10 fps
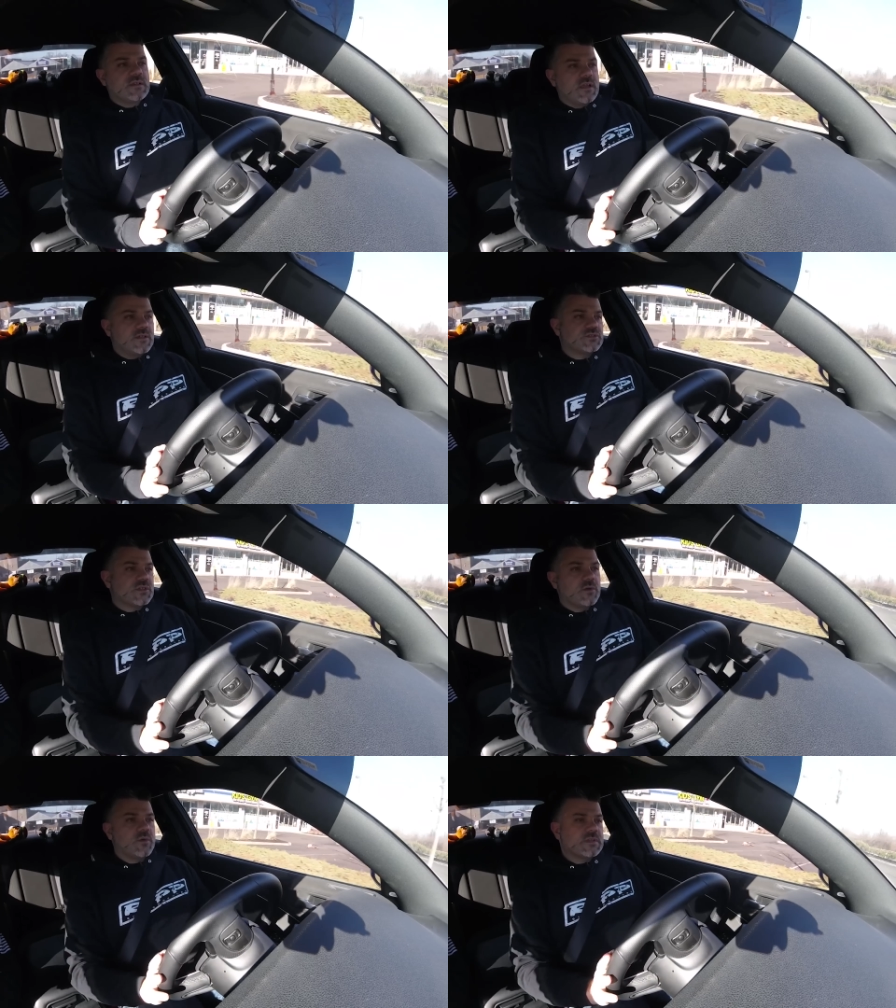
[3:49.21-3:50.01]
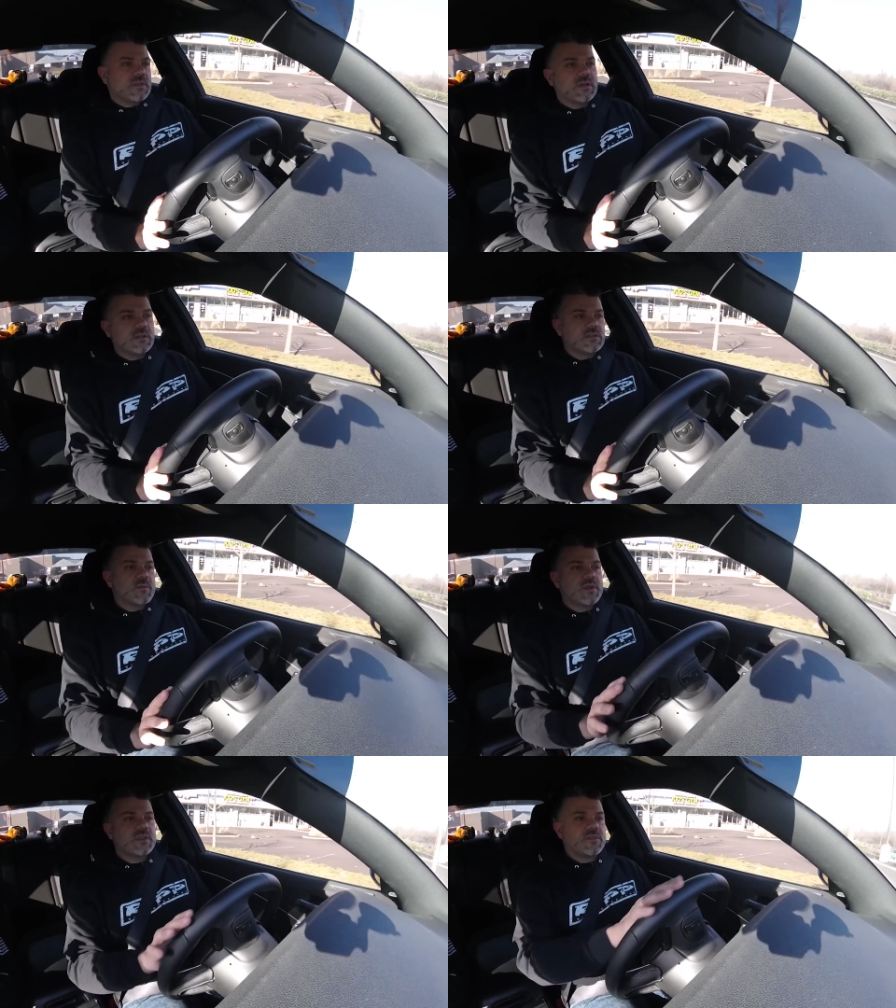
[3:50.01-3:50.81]
I'll show you what a little
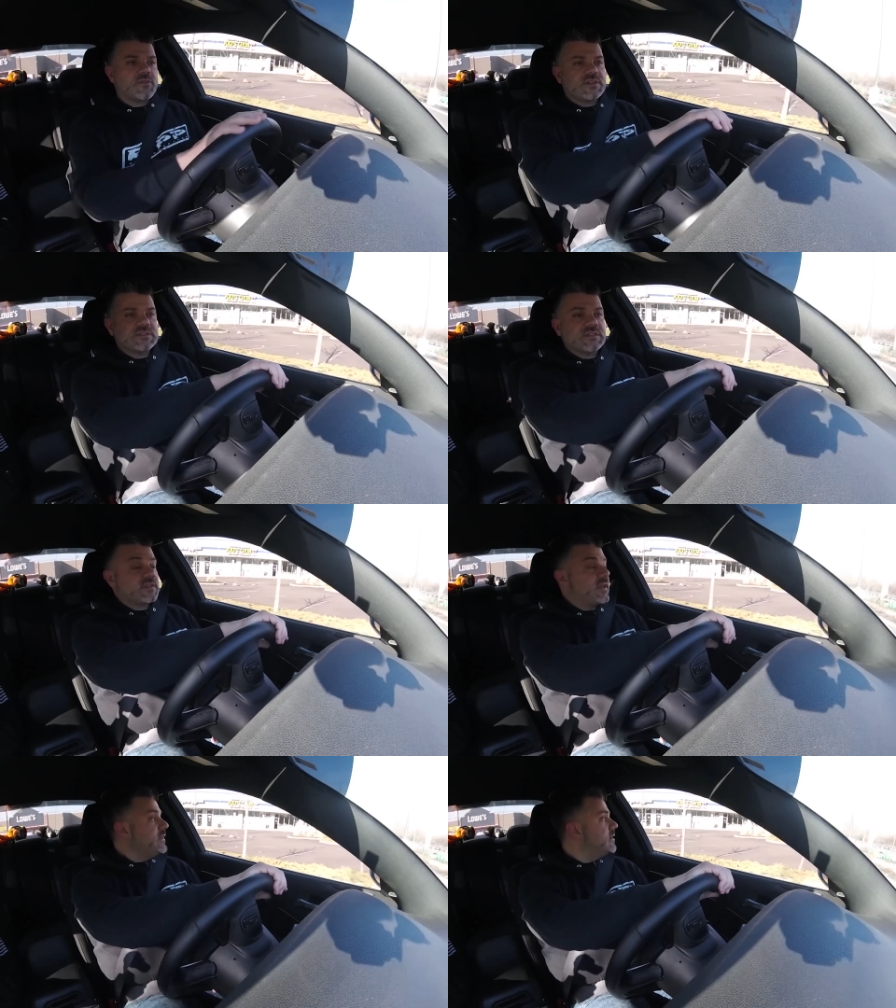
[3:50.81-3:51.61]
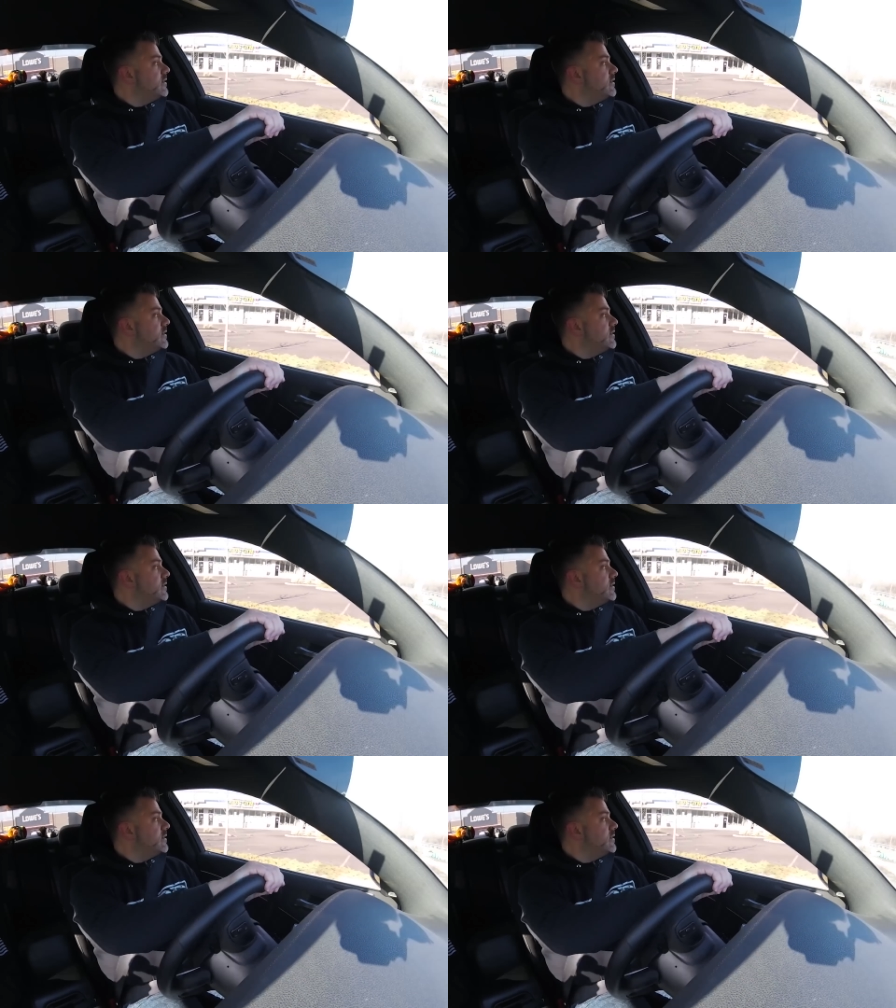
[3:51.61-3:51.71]
bit of the thrust is like.